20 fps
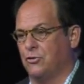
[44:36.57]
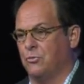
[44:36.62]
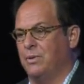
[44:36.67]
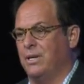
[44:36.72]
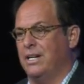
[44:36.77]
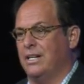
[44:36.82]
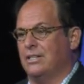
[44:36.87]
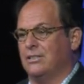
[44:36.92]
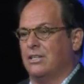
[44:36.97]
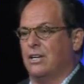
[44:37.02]
for a
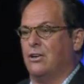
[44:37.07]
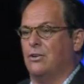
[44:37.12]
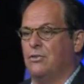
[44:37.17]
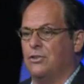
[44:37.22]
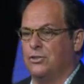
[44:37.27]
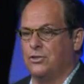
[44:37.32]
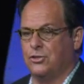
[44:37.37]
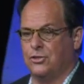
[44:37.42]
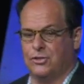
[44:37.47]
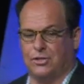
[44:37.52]
minute because I know
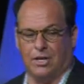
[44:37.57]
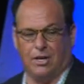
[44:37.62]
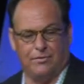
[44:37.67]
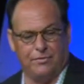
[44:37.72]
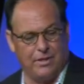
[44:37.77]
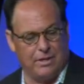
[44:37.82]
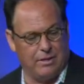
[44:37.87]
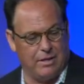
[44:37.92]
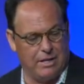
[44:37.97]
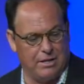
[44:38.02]
this is stuff
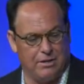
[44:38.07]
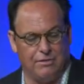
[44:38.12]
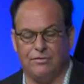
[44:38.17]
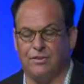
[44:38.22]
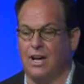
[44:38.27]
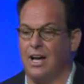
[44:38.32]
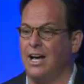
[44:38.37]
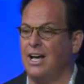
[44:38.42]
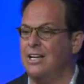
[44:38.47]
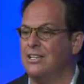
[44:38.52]
that, that
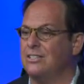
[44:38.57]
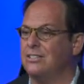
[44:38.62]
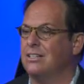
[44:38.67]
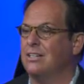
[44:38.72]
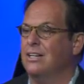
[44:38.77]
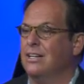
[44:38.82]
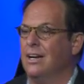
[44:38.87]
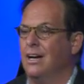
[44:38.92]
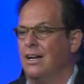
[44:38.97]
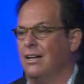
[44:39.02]
defies.
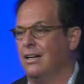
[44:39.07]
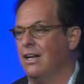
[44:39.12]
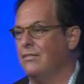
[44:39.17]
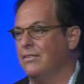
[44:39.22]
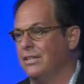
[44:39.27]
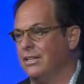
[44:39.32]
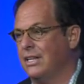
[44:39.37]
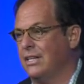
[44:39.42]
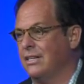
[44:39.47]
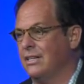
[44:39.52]
I love
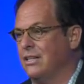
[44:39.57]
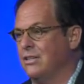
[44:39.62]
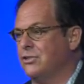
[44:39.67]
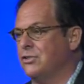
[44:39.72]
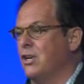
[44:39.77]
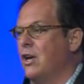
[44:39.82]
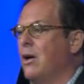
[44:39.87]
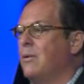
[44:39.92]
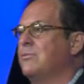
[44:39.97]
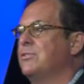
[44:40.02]
it that, that
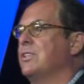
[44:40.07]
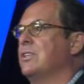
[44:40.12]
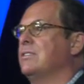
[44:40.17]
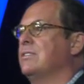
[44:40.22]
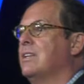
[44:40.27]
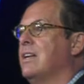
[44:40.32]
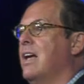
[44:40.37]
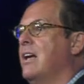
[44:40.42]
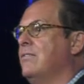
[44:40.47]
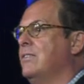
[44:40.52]
Psalm says
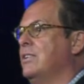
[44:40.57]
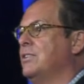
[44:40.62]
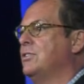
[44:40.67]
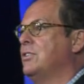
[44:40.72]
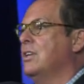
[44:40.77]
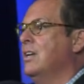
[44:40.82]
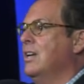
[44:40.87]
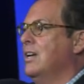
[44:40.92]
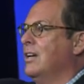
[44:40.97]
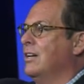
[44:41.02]
the
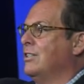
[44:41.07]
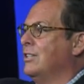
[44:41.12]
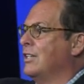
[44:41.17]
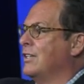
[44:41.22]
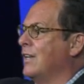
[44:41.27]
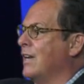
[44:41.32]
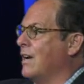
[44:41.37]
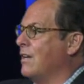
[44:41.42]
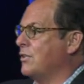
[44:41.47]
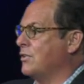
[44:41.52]
heavens uh,
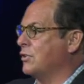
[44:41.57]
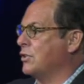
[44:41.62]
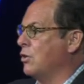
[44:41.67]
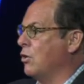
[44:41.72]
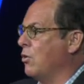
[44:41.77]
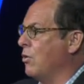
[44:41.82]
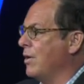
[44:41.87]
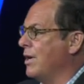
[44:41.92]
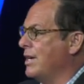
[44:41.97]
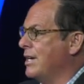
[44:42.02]
declare his
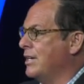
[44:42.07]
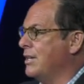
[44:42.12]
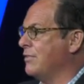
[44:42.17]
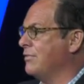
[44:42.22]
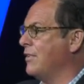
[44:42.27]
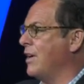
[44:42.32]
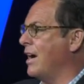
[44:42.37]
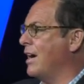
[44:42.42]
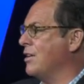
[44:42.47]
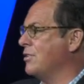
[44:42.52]
glory and it
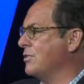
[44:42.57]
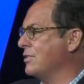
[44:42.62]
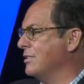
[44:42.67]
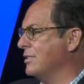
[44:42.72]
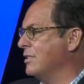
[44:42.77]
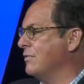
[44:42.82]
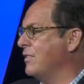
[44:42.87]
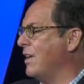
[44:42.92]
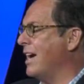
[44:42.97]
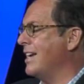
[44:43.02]
defies,
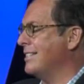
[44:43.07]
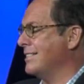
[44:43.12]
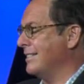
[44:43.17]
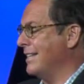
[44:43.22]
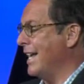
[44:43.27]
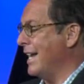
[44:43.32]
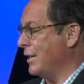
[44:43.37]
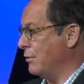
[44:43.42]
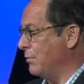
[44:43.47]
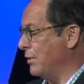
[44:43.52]
defies
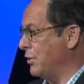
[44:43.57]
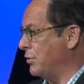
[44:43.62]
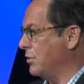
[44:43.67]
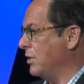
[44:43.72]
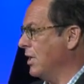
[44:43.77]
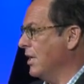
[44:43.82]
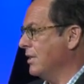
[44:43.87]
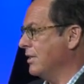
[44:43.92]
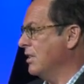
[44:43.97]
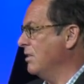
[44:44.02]
language.
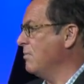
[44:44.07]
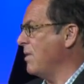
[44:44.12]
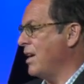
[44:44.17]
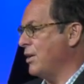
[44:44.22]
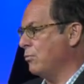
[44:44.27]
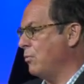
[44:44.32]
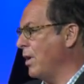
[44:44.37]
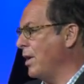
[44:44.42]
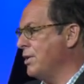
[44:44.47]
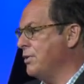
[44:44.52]
Doesn't
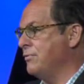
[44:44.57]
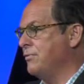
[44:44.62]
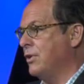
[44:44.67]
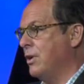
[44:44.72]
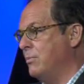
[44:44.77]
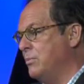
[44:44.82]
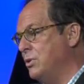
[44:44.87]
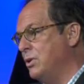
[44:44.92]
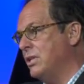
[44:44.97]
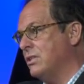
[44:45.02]
matter where you're
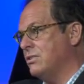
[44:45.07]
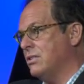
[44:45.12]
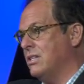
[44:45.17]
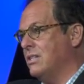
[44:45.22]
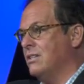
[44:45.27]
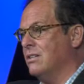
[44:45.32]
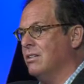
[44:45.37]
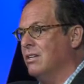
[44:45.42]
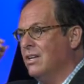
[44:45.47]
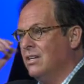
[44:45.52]
from, you can see
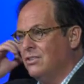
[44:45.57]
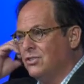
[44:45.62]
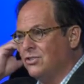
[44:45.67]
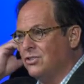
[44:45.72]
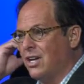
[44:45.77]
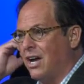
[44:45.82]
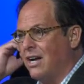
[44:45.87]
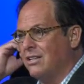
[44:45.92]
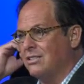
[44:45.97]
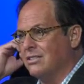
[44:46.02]
the, the
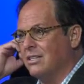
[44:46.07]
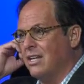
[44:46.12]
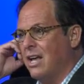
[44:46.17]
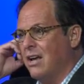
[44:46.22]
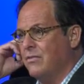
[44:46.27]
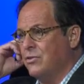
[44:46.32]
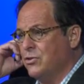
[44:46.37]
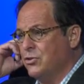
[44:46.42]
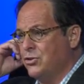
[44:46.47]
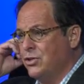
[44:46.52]
signs in the
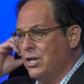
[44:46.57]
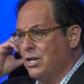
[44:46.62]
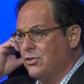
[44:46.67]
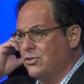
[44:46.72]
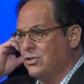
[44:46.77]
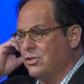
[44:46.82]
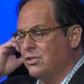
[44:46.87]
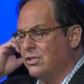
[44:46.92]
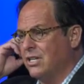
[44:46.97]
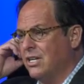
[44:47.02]
heavens.
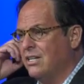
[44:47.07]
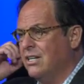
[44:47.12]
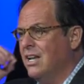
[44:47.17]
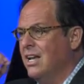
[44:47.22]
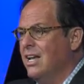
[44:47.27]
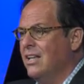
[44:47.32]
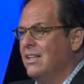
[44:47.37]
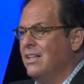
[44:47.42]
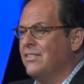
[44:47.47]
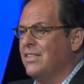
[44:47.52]
Genesis said
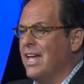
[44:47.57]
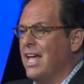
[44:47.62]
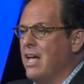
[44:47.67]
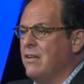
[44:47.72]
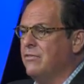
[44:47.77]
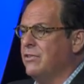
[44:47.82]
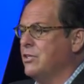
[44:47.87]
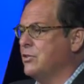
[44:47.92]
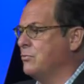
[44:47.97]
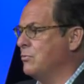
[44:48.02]
that the
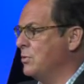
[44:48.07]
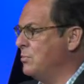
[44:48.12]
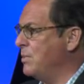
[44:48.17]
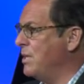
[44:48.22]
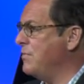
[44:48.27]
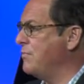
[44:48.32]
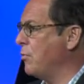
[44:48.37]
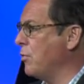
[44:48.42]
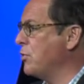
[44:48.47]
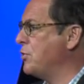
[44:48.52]
heavens would
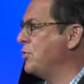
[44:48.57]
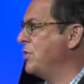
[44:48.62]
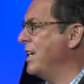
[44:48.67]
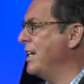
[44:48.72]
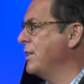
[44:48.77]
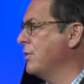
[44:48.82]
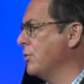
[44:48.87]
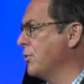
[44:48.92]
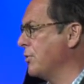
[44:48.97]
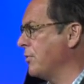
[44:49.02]
be for
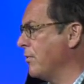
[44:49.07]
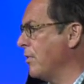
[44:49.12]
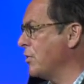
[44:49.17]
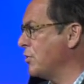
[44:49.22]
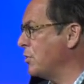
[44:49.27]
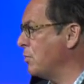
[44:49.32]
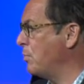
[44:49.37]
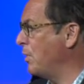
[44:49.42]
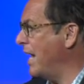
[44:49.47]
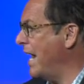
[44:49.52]
signals for us,
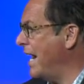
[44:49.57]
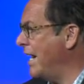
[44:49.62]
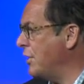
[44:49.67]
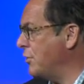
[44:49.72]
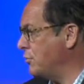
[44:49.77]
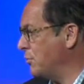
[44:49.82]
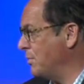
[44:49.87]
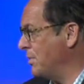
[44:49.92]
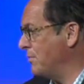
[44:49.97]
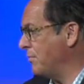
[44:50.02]
the
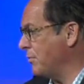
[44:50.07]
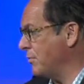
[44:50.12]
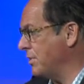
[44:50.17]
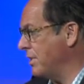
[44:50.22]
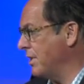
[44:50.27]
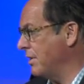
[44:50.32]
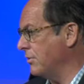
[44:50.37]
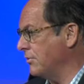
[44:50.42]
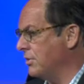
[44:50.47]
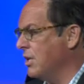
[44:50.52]
planets would be for
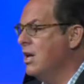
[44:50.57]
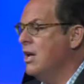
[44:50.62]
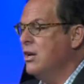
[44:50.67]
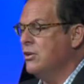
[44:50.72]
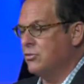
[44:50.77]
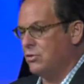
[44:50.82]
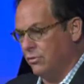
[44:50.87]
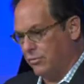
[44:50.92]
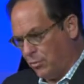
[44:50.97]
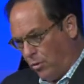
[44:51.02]
signals.
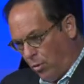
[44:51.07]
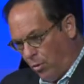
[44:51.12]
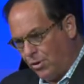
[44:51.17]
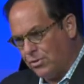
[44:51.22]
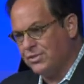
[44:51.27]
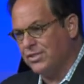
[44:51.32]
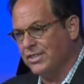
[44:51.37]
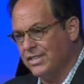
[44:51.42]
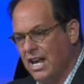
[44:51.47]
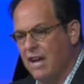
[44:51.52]
So, of
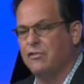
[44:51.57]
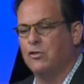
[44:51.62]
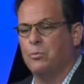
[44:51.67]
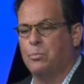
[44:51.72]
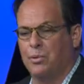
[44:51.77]
course, the devil